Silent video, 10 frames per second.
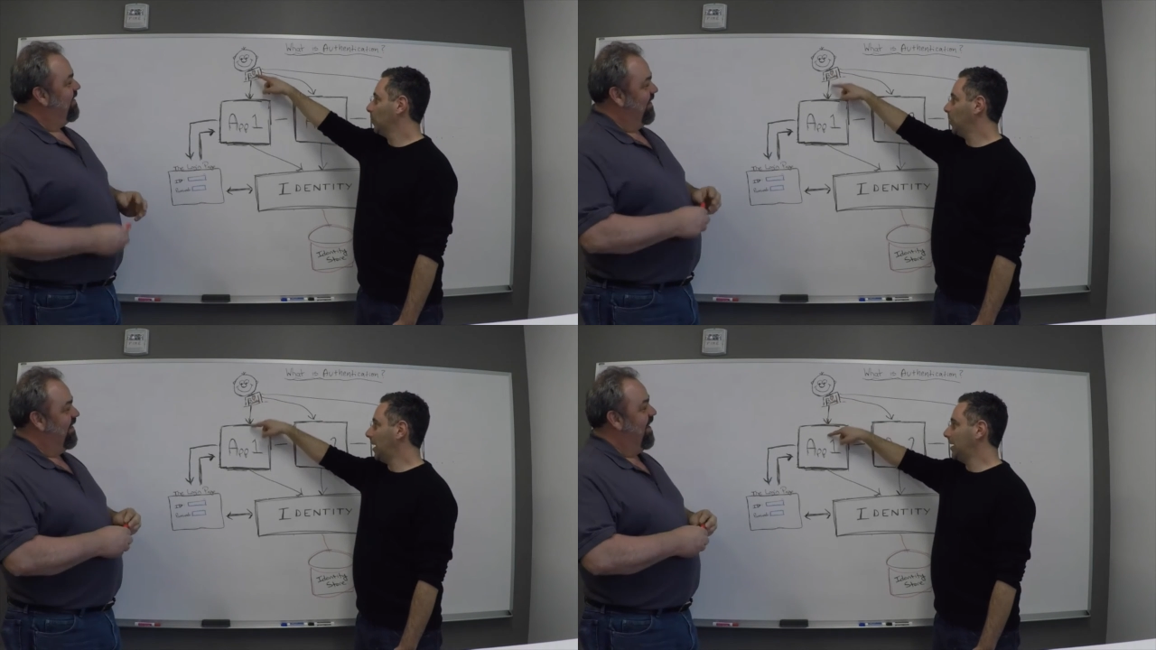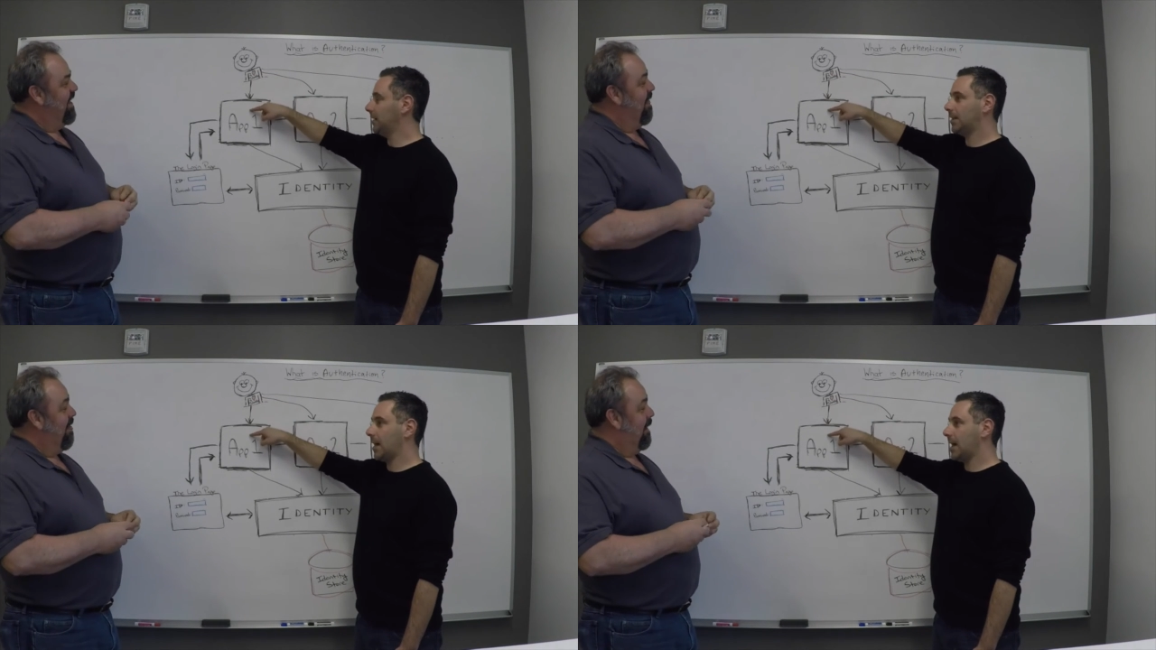Speaker 1: when I
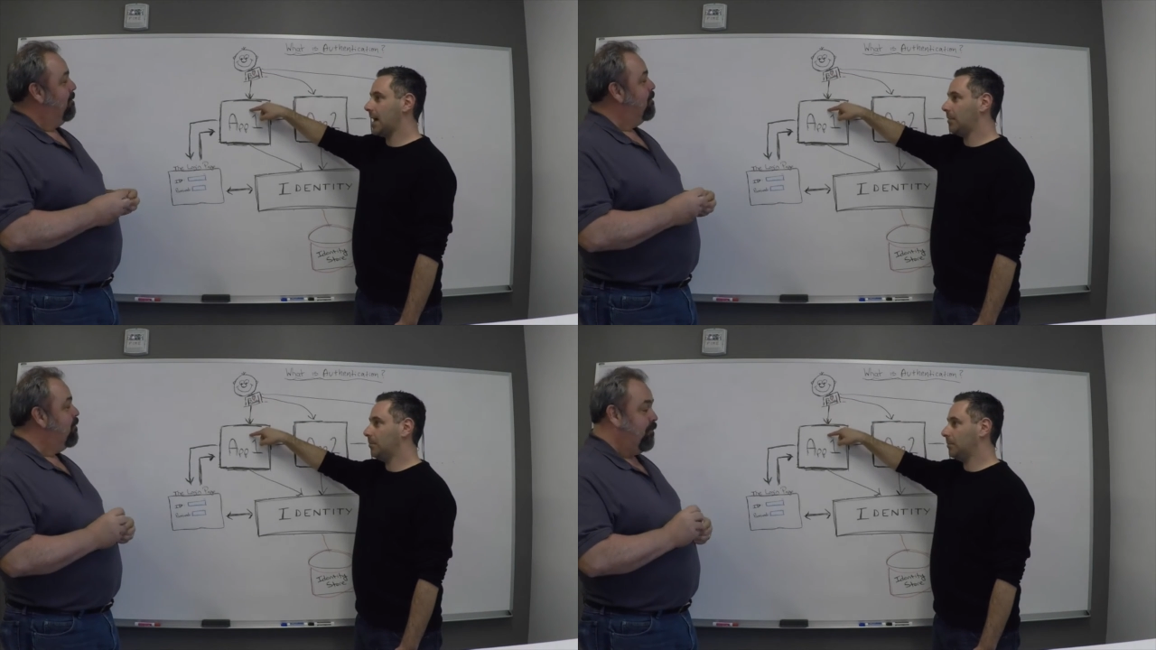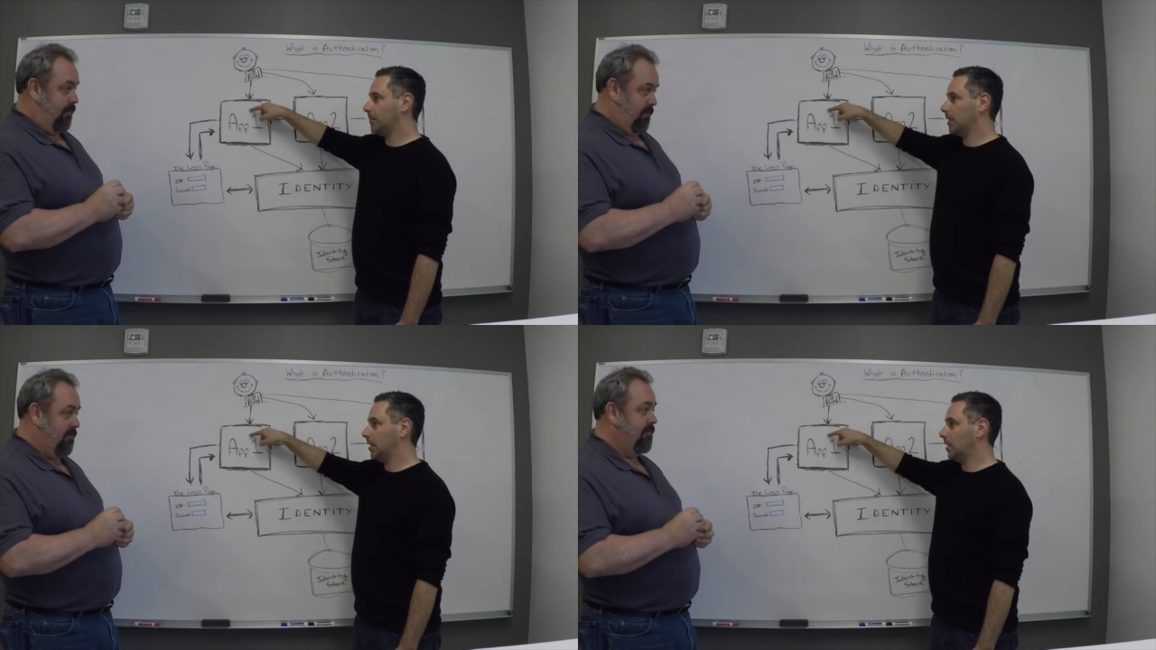hit that app,
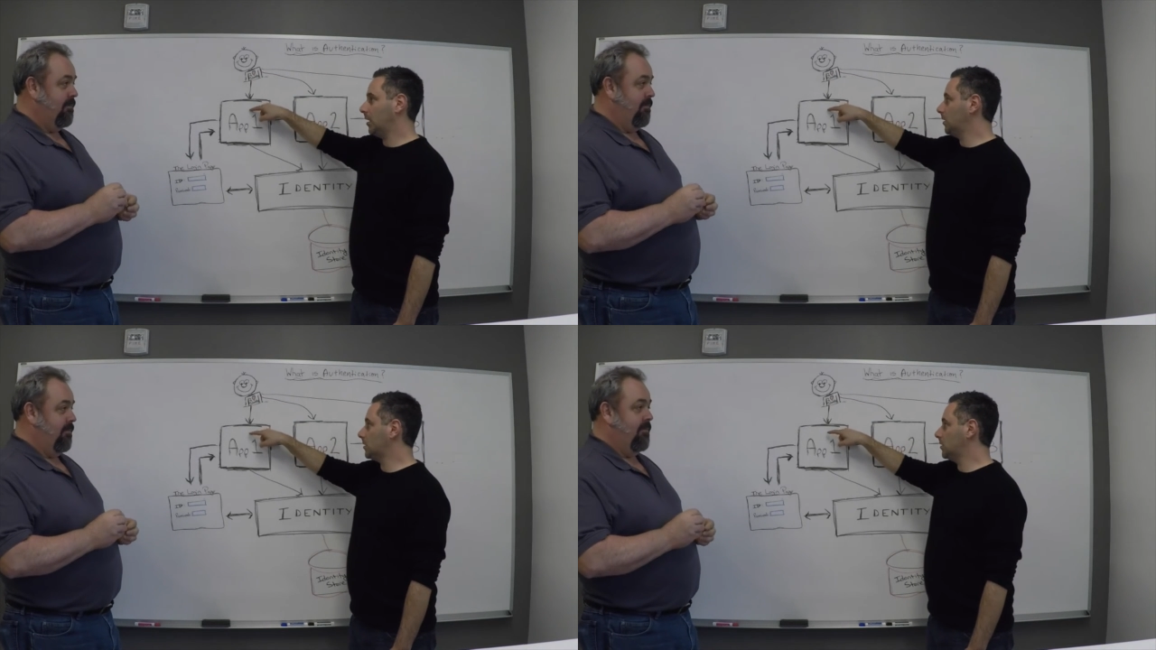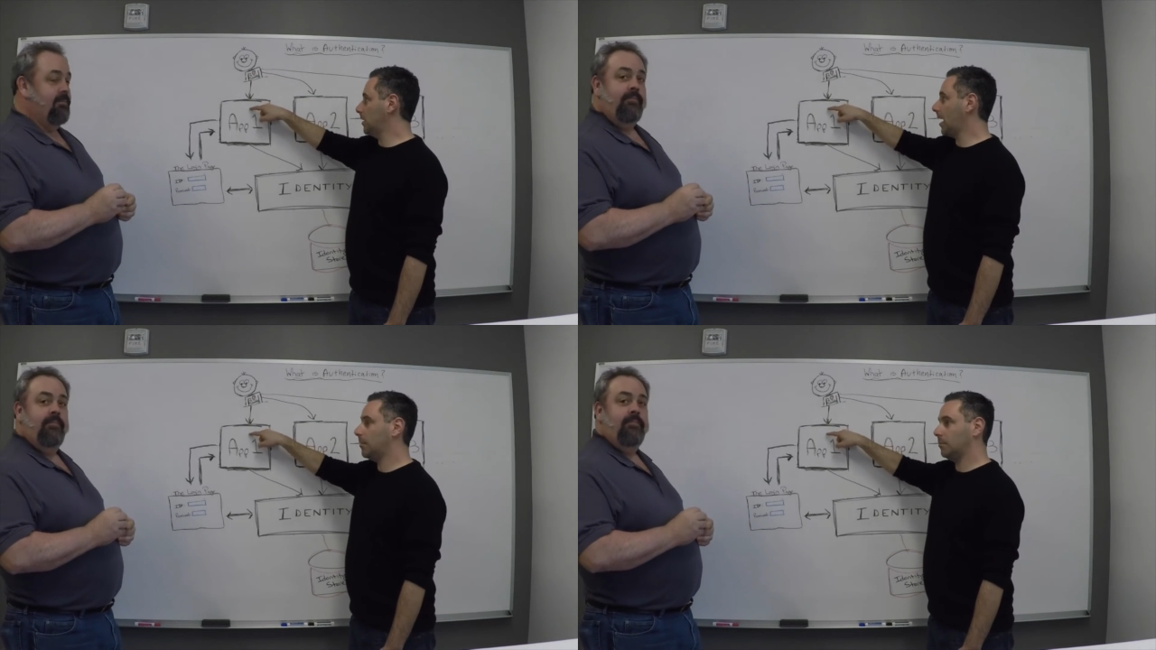it's
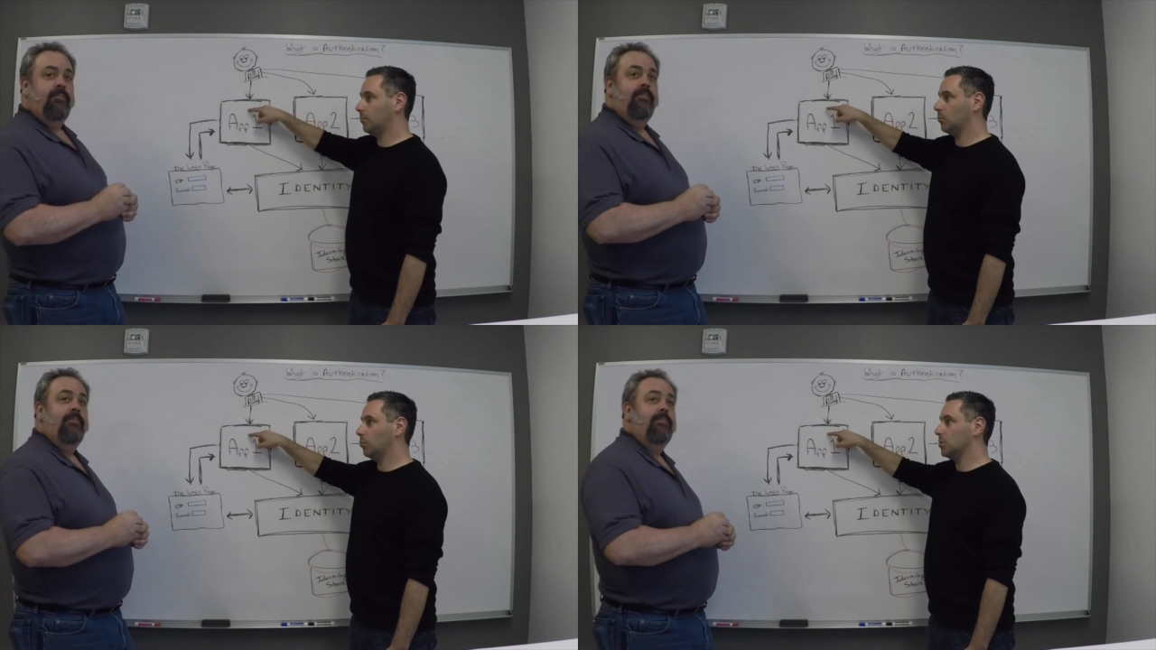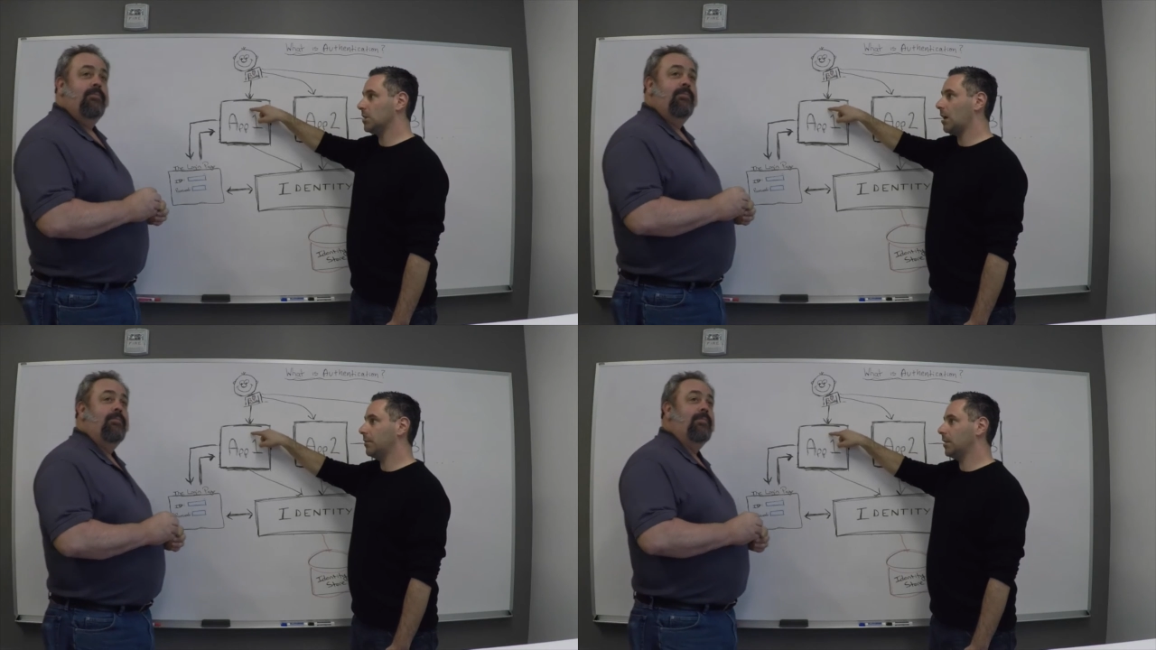not
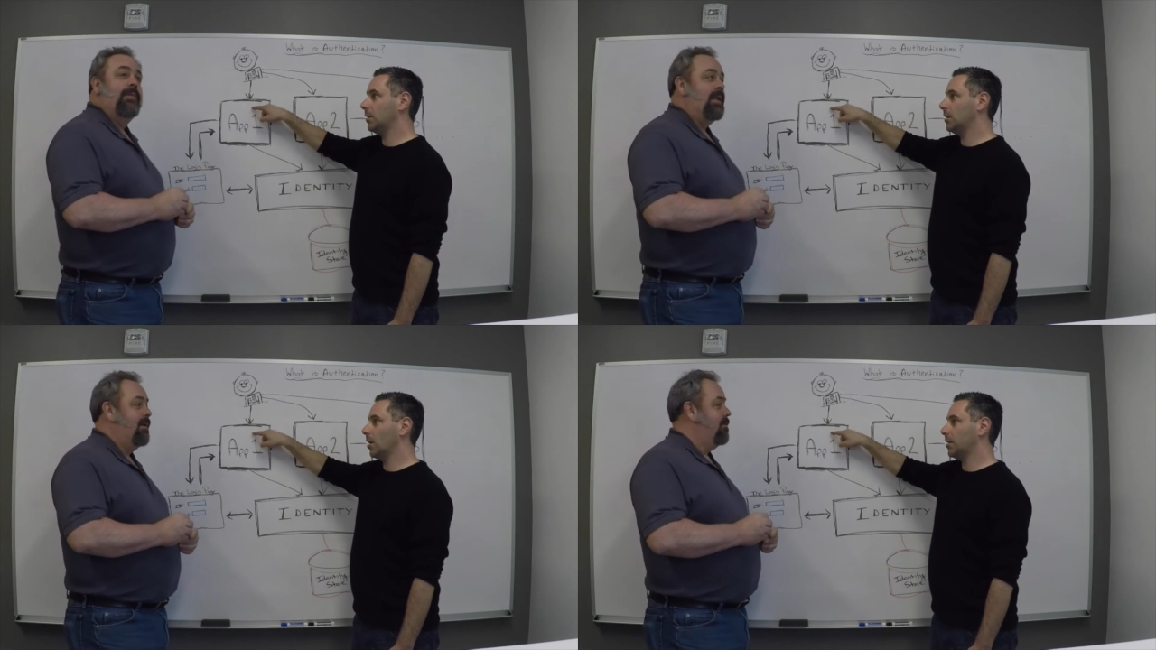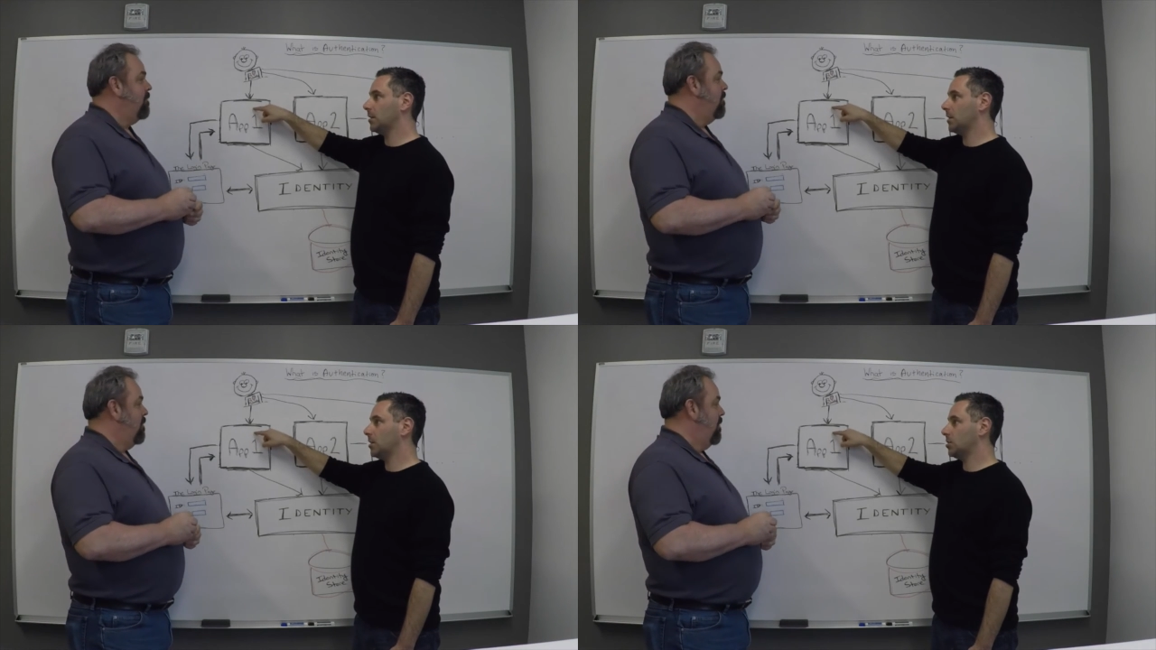resolving the
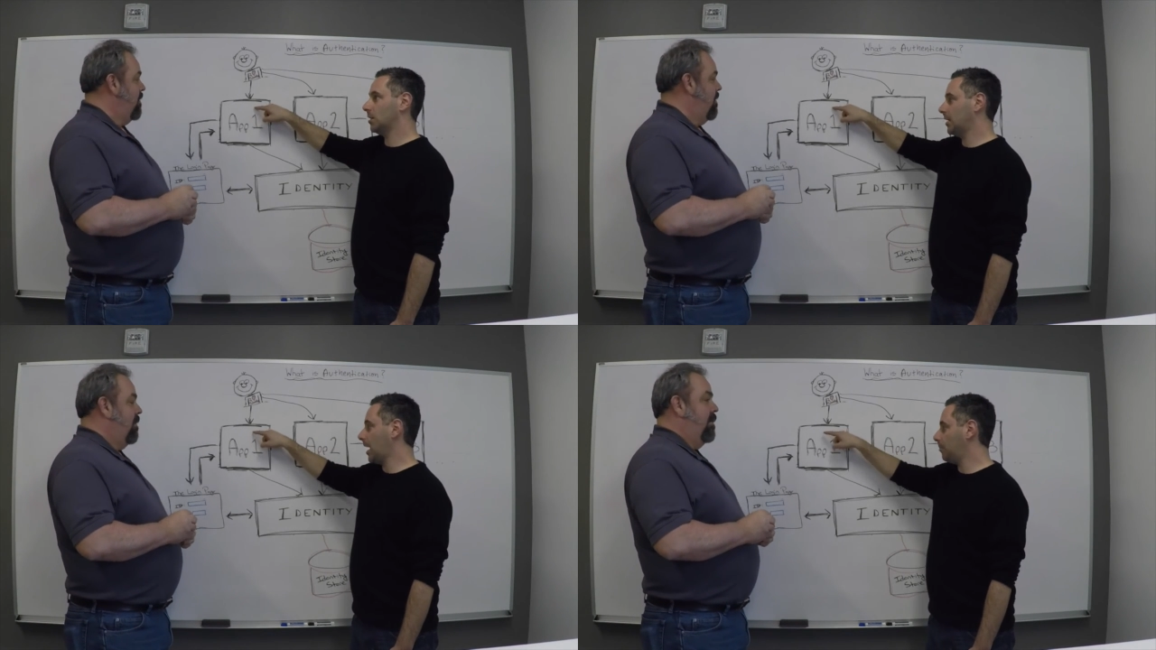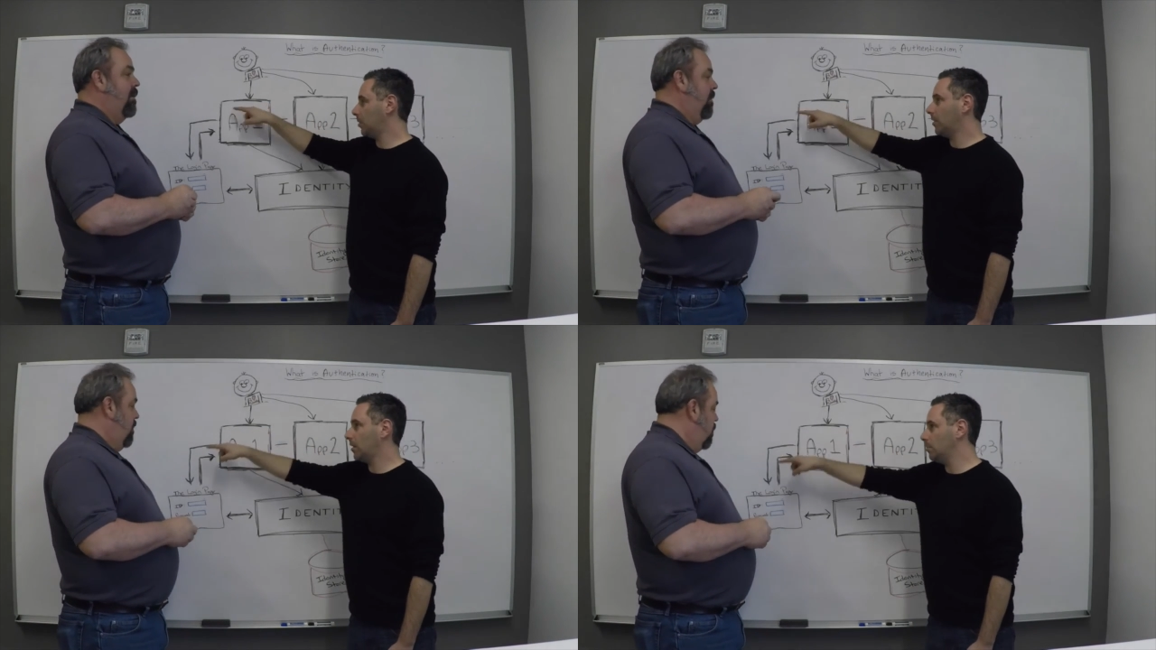authentication of the app,
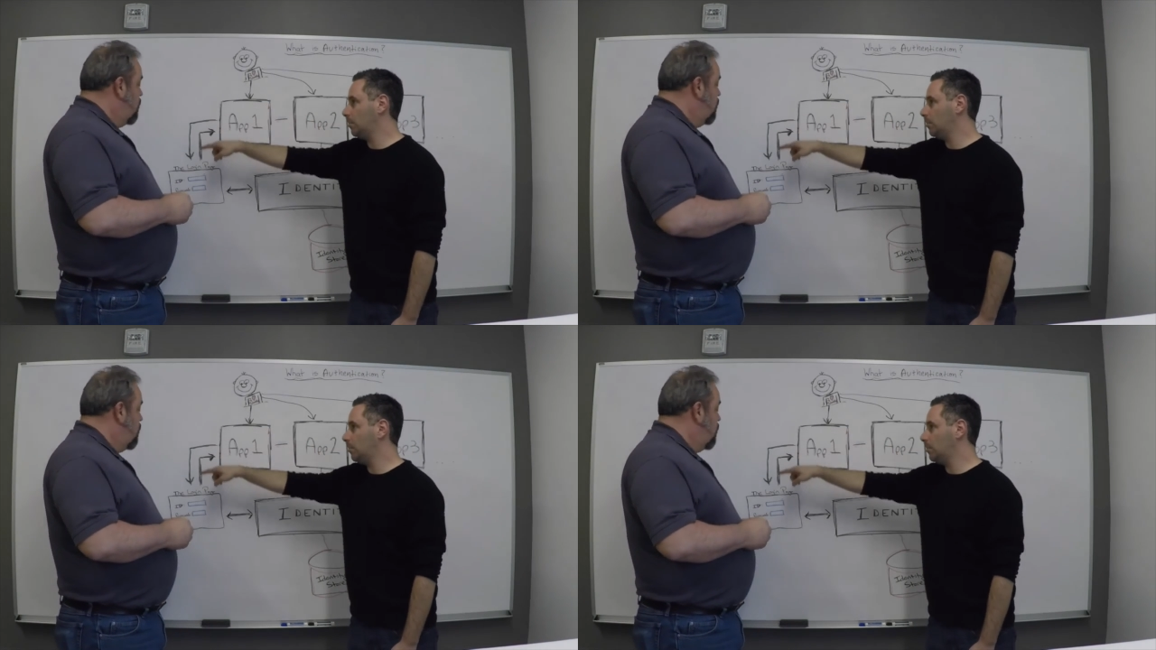but rather